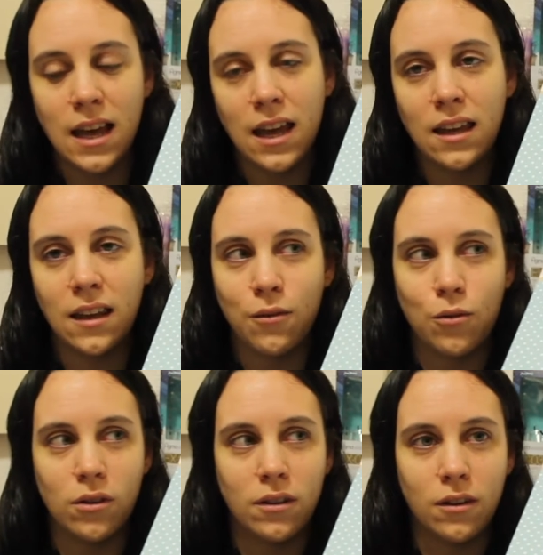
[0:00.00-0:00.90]
and I
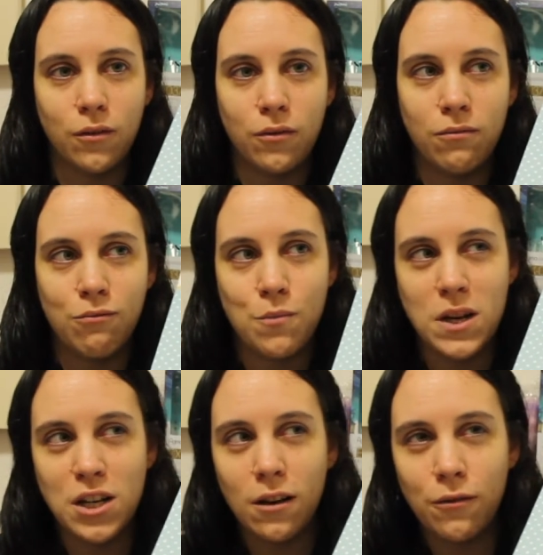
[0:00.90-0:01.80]
wanted a
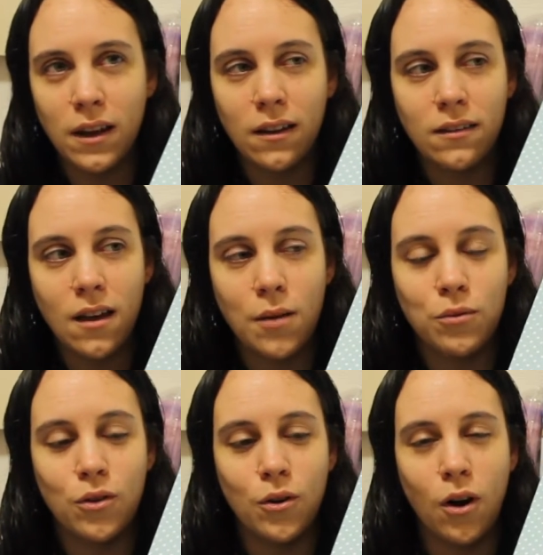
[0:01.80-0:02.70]
special face up,
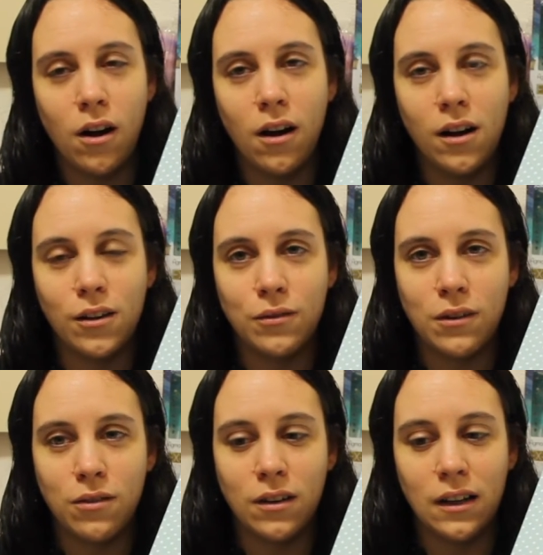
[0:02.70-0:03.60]
so a lot of
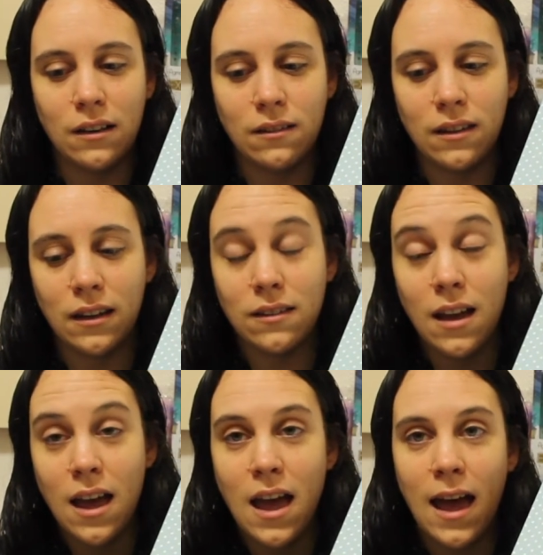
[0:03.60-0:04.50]
different little things.
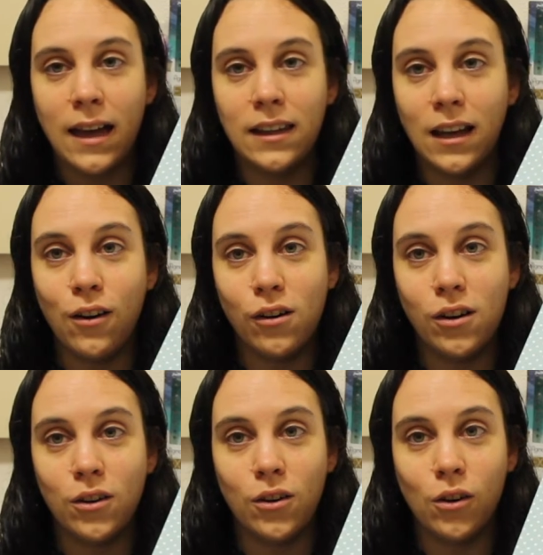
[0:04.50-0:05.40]
And I
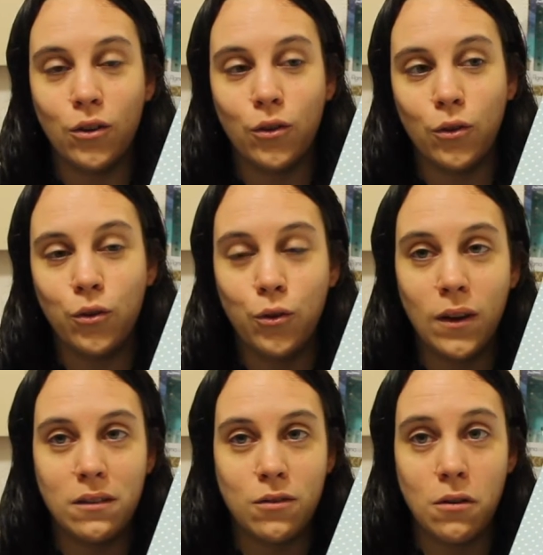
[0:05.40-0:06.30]
ordered also two
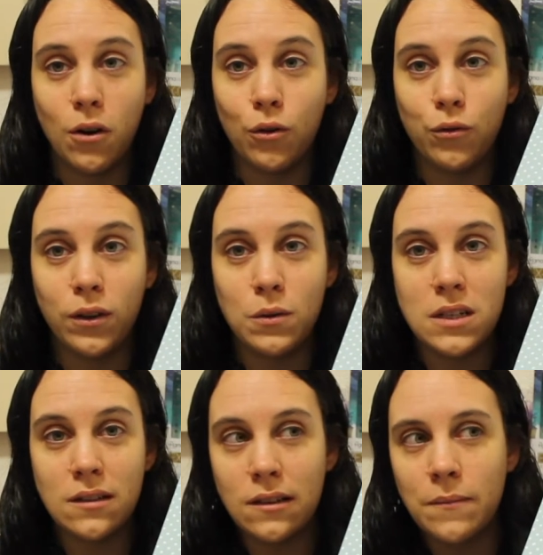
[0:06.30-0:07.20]
extra outfits
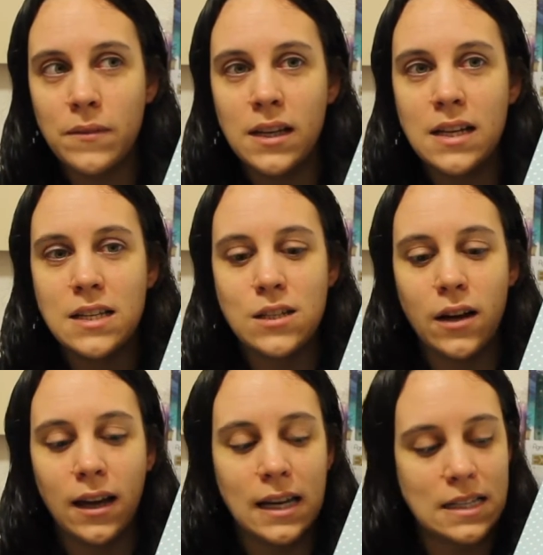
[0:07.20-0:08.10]
with her,
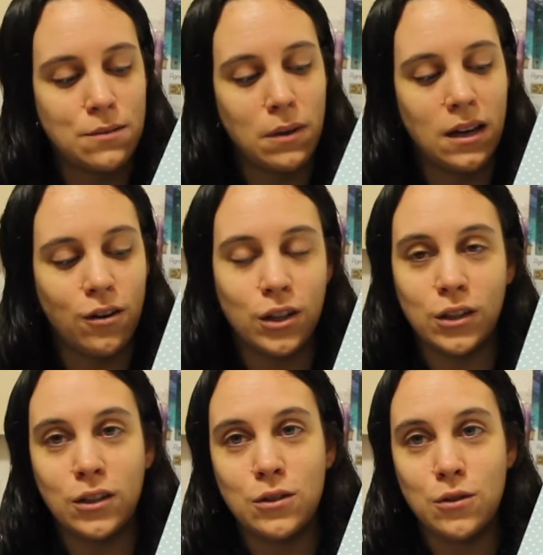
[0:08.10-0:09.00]
so I guess my
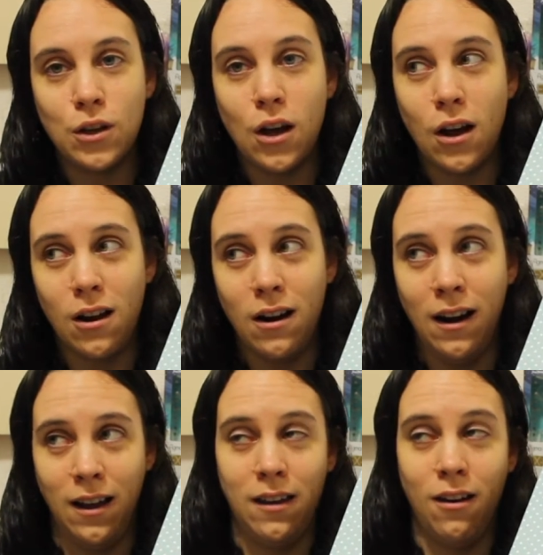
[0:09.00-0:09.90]
order took
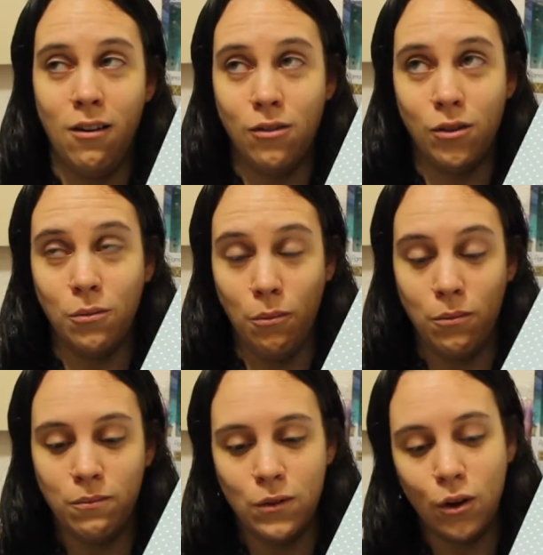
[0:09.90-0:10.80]
like a
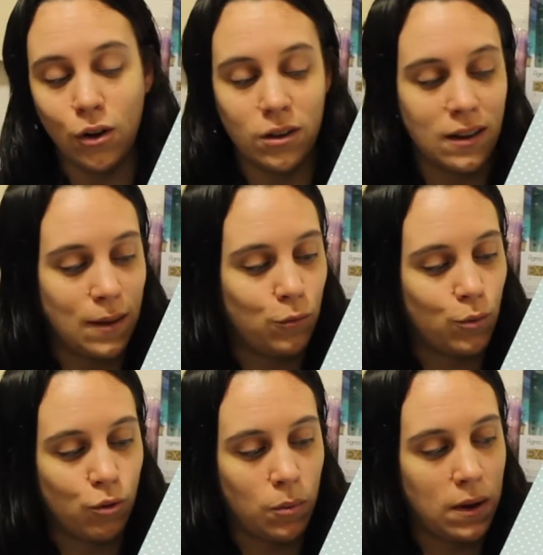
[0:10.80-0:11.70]
longer time
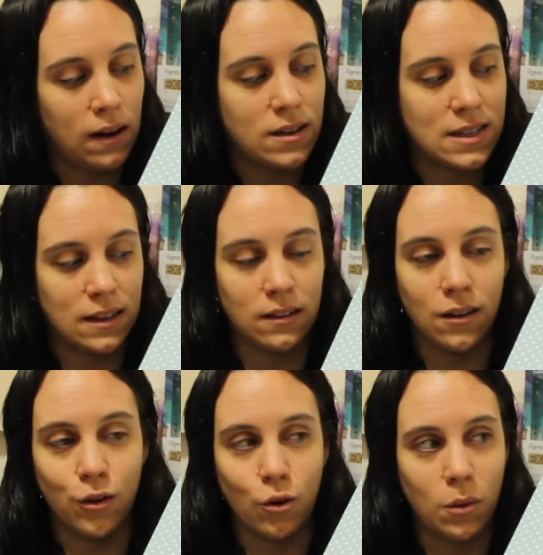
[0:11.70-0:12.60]
to prepare than
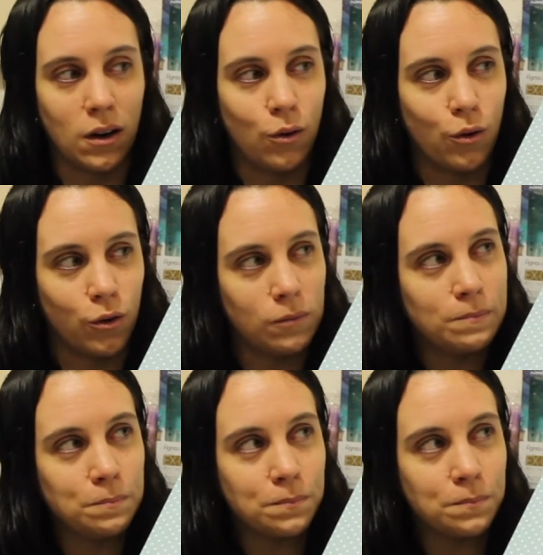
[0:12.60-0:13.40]
a normal order.